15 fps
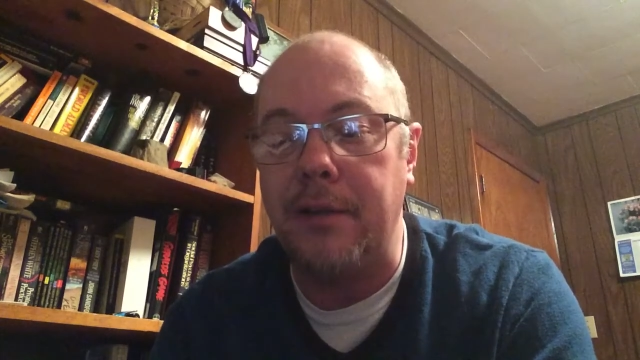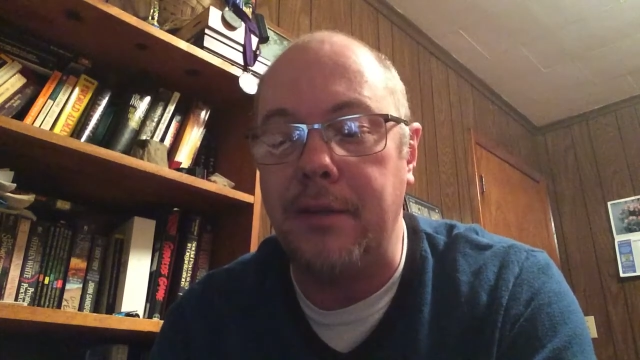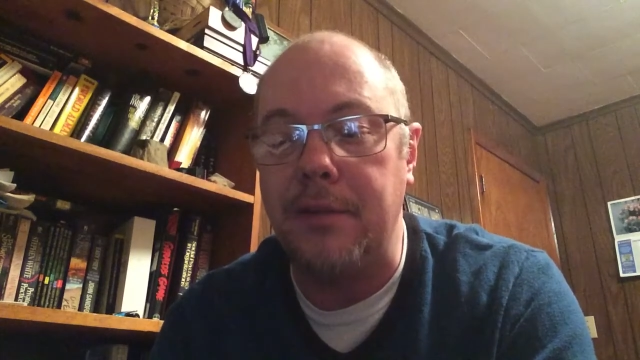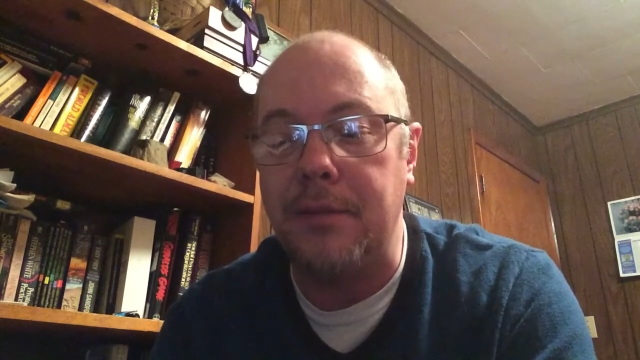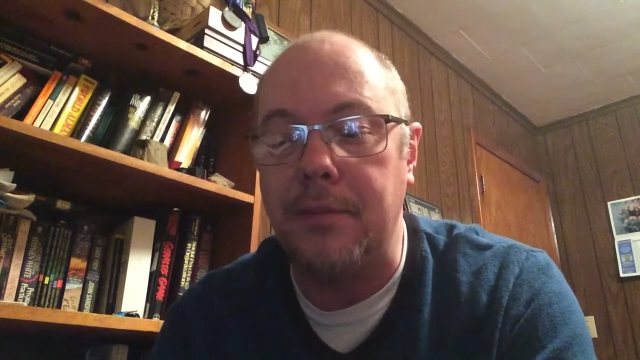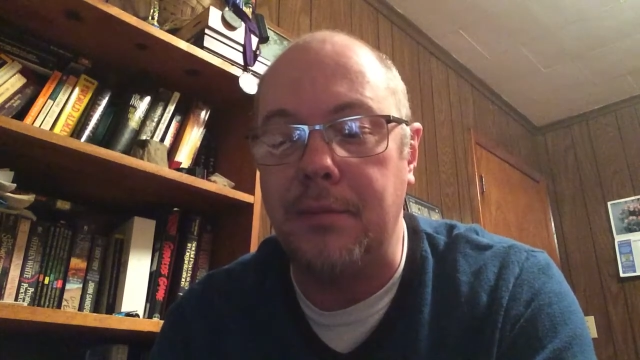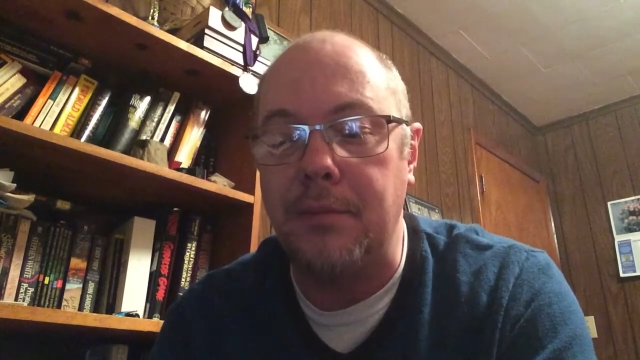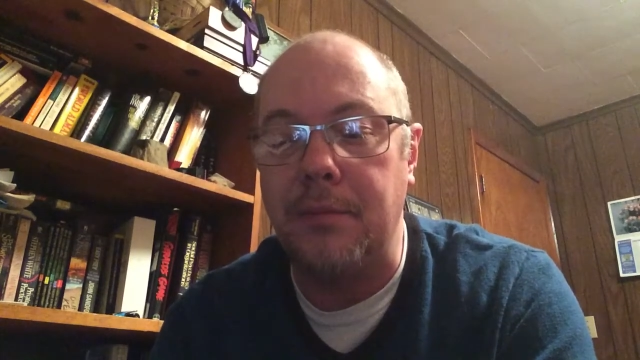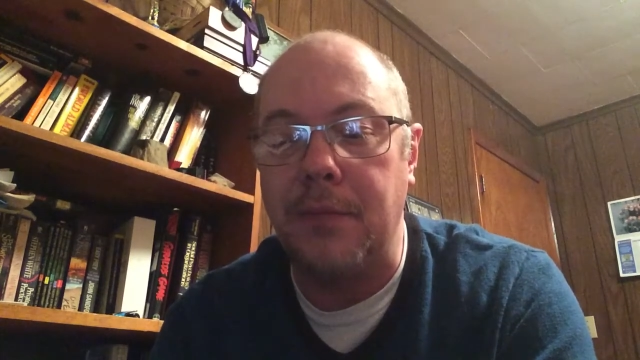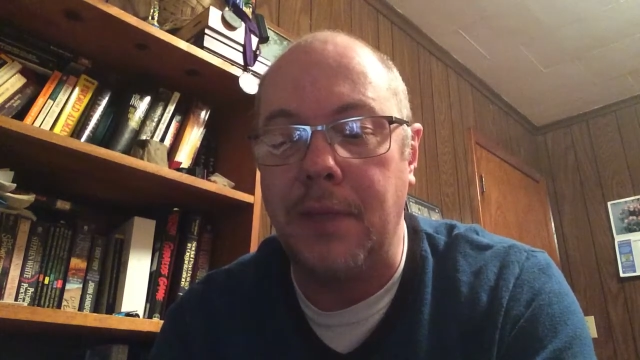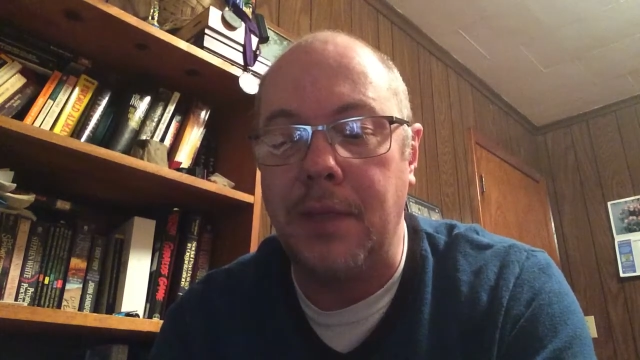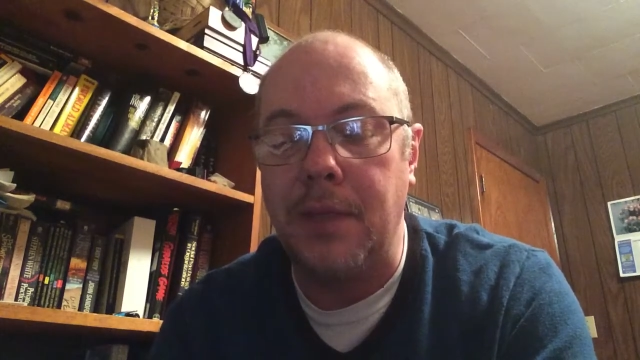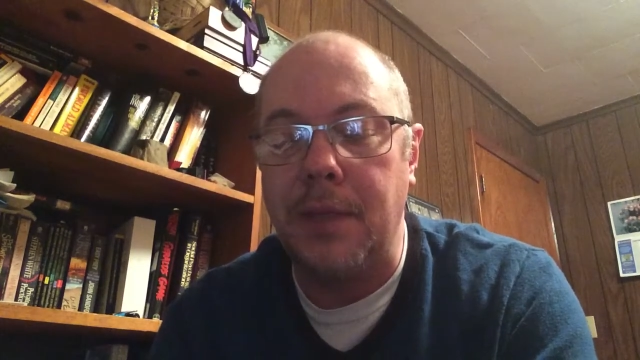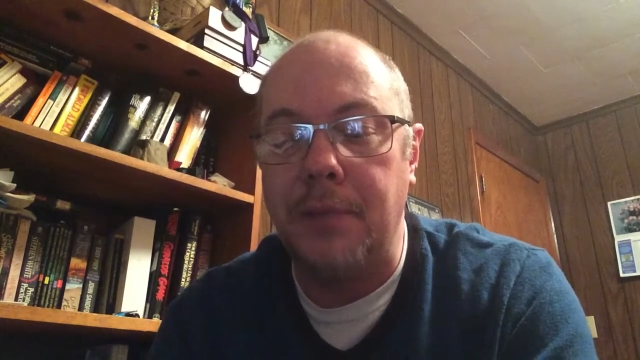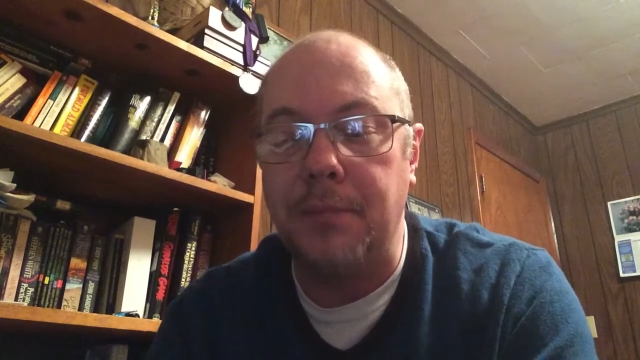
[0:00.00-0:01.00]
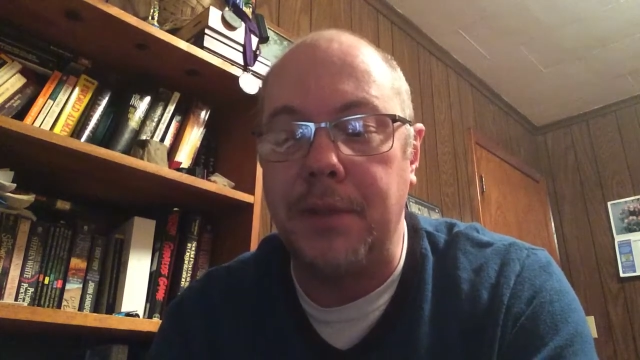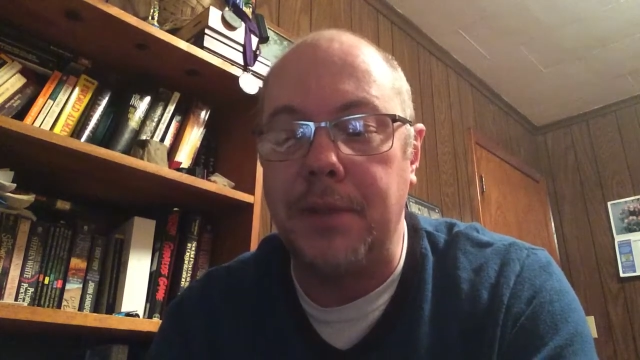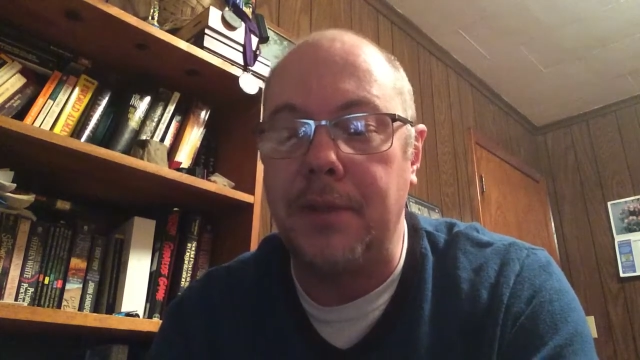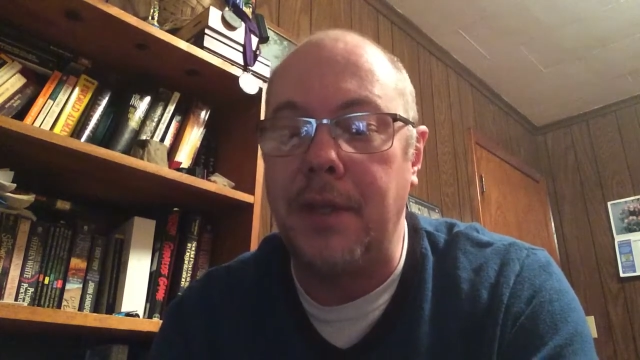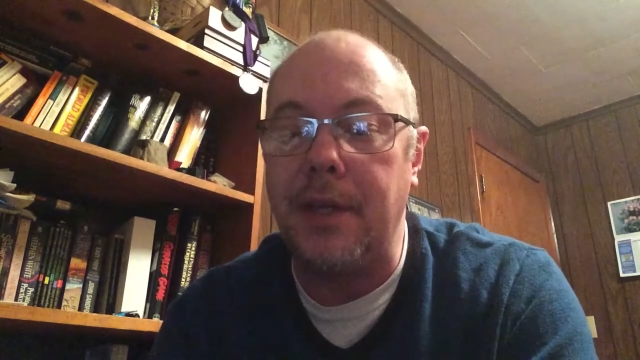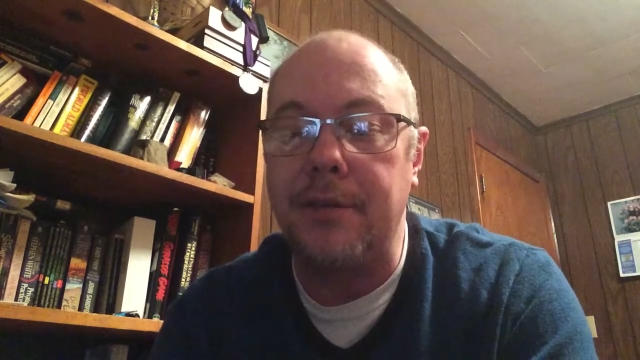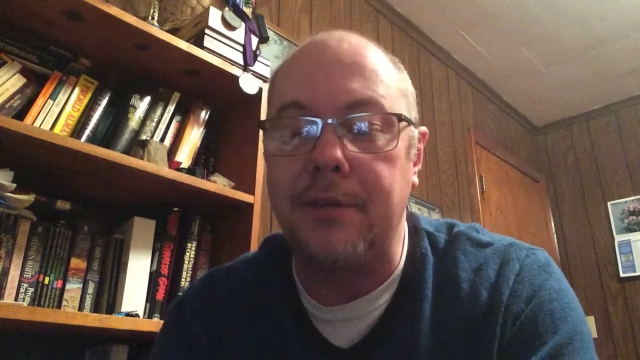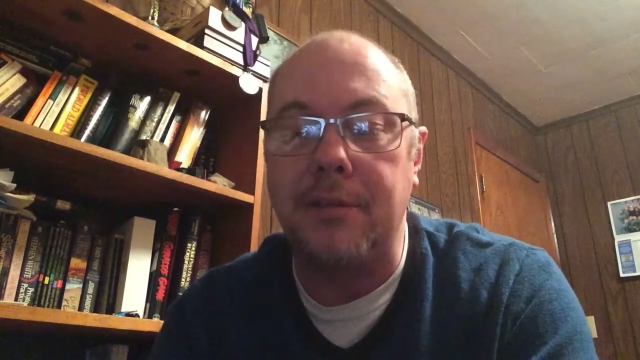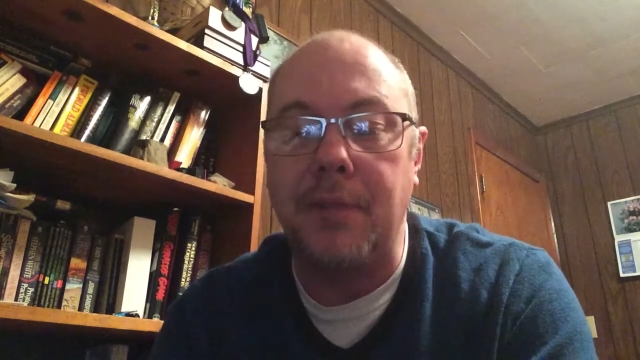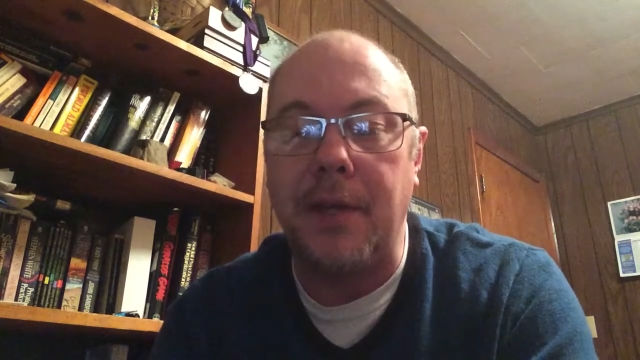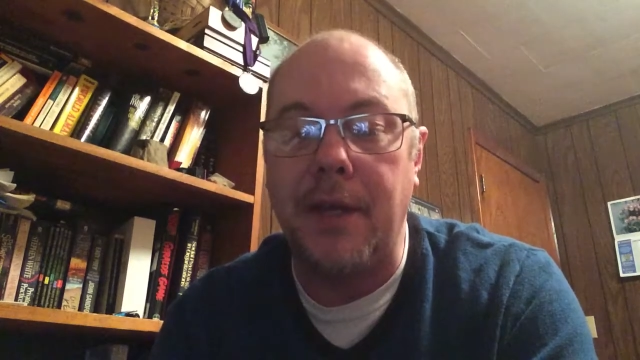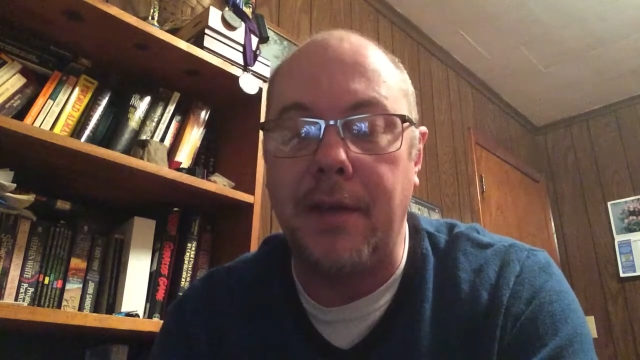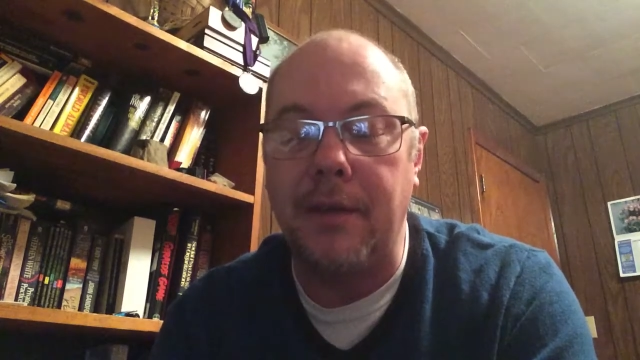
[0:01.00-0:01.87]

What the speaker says: is possessed by